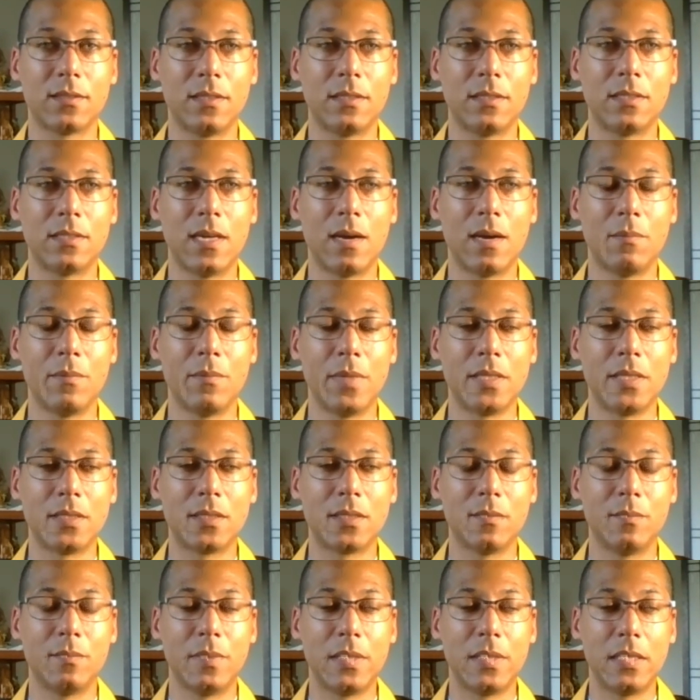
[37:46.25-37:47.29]
It's not meant
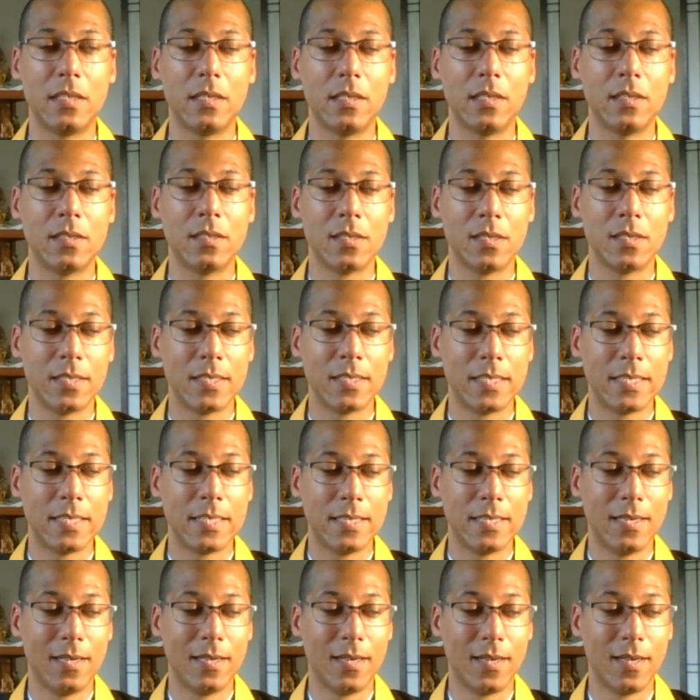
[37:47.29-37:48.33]
to be
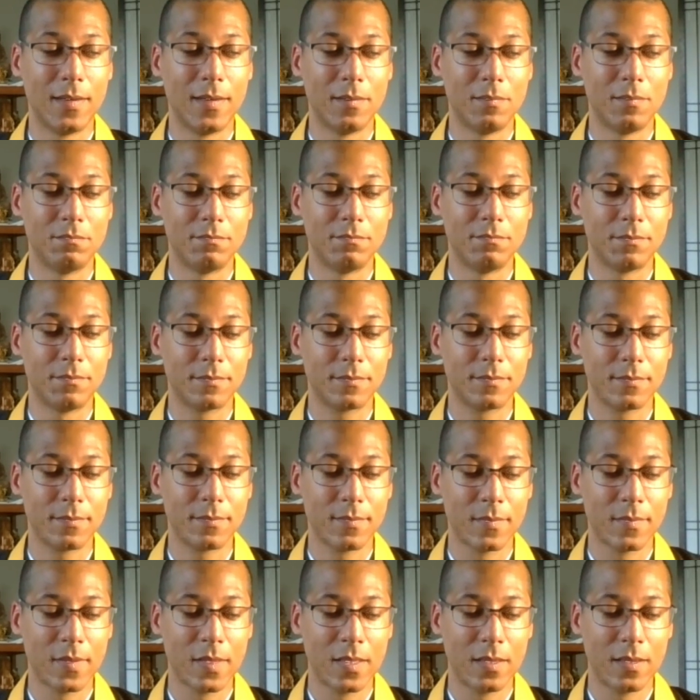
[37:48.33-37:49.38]

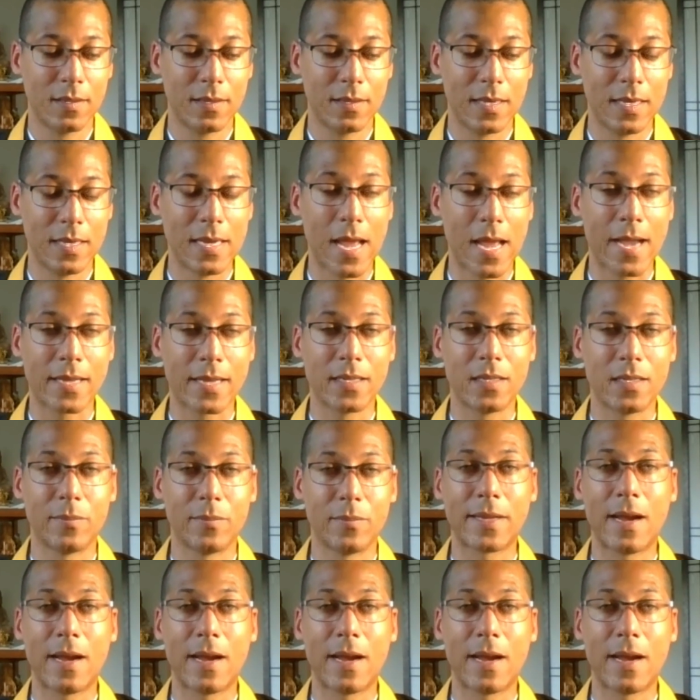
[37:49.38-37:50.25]
an academic